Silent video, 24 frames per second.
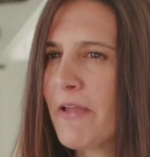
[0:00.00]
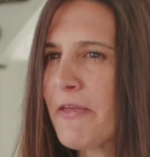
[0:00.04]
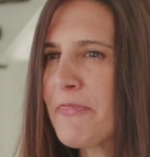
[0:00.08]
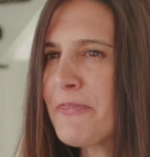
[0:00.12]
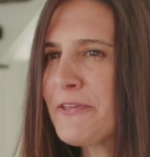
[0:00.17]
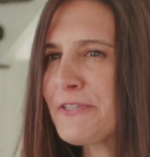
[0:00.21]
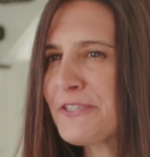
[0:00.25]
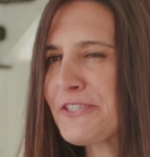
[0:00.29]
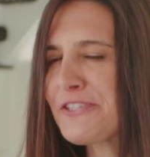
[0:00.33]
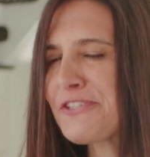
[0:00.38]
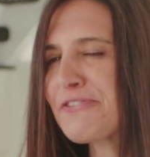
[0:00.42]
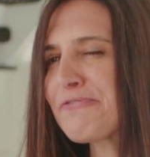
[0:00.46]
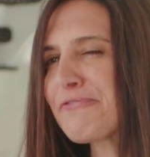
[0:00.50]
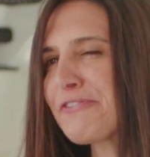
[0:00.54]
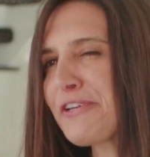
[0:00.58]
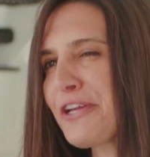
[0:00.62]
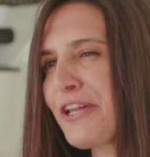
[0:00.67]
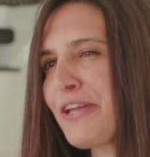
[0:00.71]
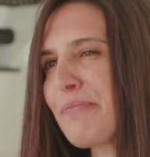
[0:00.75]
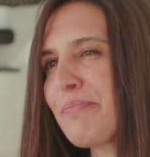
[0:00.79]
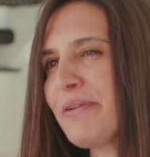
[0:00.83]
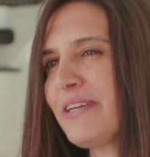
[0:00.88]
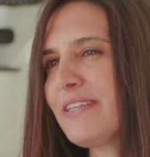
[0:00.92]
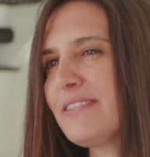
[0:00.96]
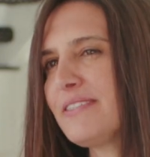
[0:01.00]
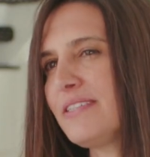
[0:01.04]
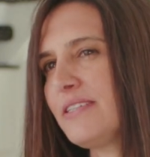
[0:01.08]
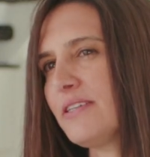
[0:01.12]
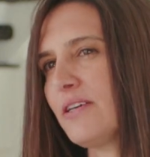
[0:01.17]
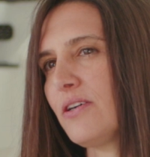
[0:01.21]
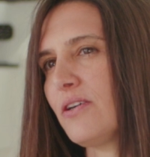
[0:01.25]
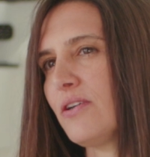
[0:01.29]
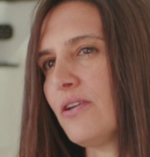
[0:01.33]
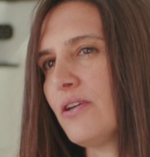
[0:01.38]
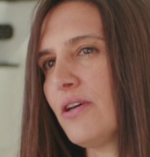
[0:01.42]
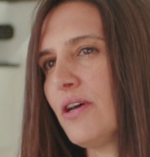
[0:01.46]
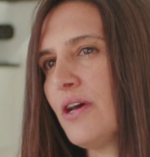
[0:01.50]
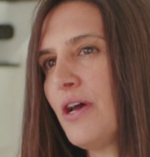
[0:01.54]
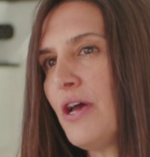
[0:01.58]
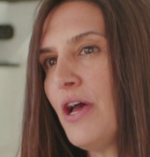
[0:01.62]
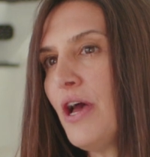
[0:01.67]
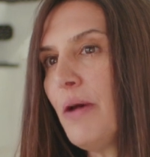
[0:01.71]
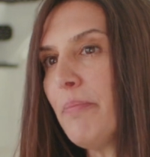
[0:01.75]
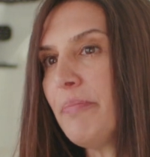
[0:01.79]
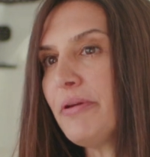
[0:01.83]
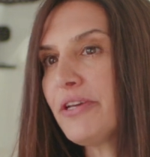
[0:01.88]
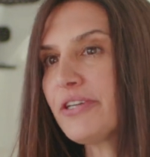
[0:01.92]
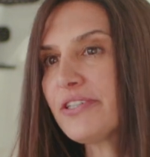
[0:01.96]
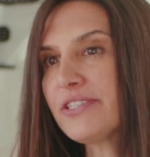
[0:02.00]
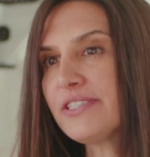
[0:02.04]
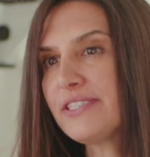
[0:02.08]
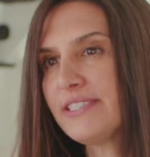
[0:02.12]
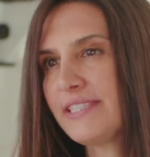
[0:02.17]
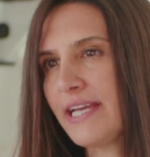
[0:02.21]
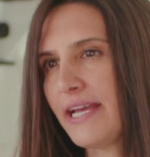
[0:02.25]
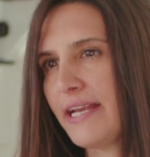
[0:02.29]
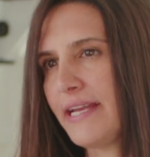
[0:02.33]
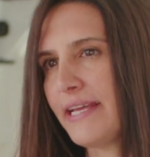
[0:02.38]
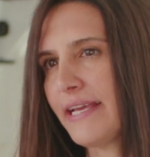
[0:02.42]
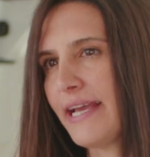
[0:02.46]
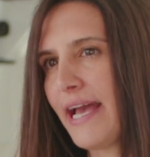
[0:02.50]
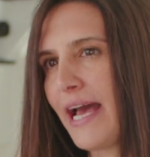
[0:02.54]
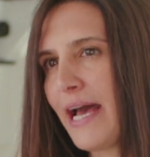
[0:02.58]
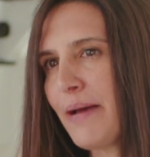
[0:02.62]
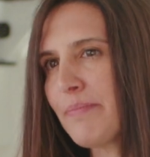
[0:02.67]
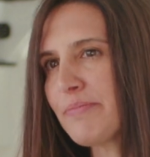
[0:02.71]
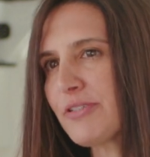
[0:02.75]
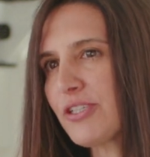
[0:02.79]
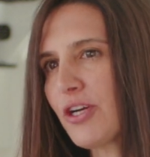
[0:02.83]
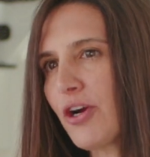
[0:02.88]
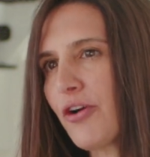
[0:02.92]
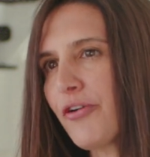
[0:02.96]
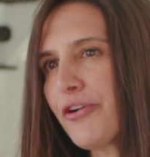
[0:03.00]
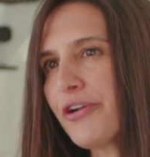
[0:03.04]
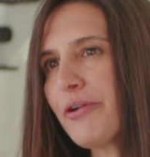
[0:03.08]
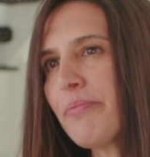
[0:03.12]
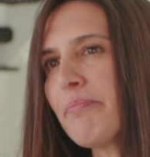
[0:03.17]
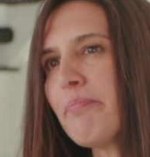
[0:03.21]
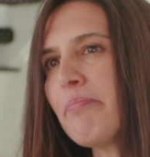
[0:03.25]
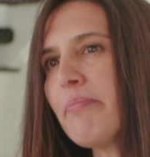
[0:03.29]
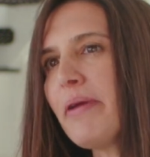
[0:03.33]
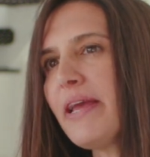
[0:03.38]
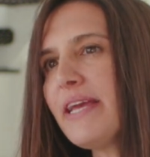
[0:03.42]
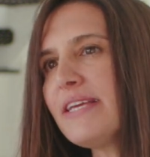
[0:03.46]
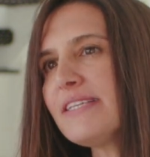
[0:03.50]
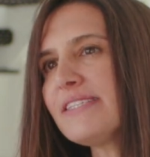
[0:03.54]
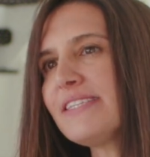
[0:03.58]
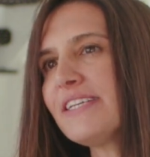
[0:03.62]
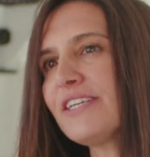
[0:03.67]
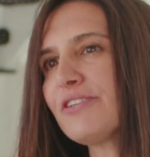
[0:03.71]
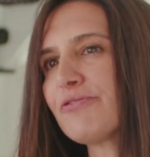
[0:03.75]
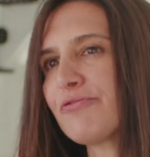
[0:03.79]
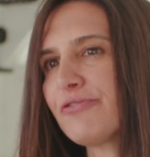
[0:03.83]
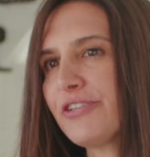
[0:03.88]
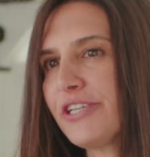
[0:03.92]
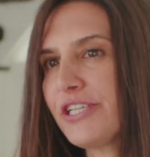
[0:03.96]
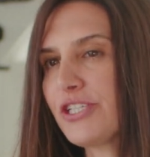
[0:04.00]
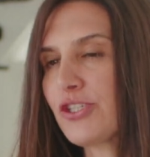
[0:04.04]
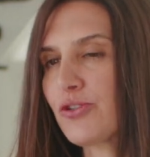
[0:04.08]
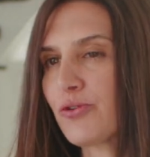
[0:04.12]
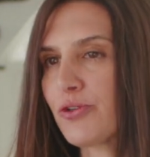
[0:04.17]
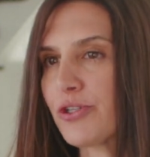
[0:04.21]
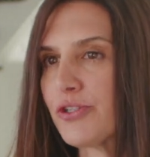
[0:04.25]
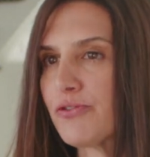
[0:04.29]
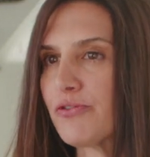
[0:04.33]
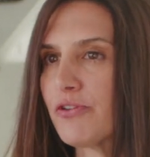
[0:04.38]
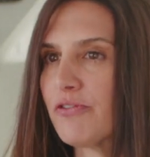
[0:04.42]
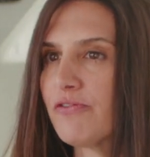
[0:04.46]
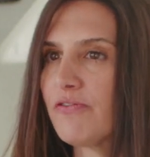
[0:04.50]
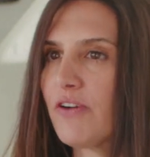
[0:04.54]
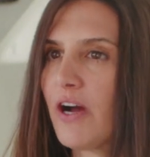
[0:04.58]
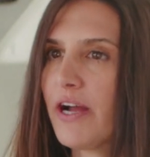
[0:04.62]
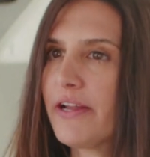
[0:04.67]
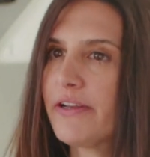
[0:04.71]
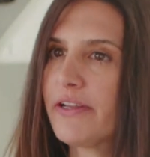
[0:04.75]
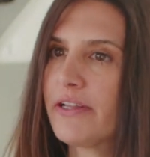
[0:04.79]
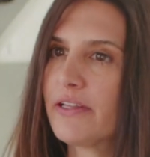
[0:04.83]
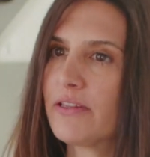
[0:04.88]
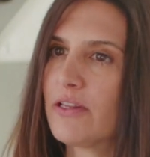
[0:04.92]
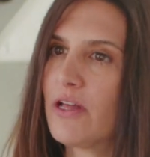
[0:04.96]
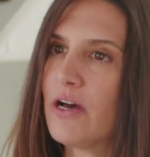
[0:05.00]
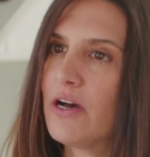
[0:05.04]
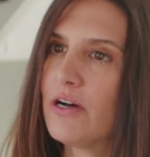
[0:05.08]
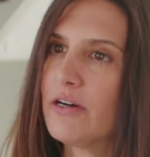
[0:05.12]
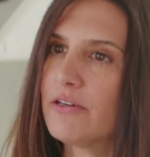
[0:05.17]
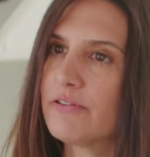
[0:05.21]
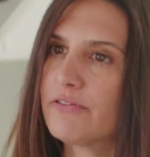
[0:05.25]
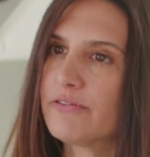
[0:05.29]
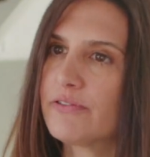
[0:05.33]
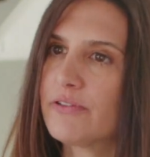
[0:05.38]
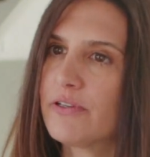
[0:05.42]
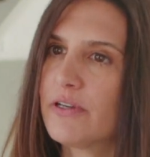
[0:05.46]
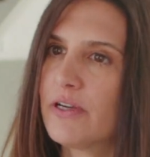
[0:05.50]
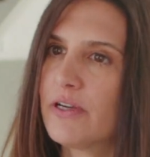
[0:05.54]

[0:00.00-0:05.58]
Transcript: And this is a really big deal because dating apps are an amazing resource for finding love.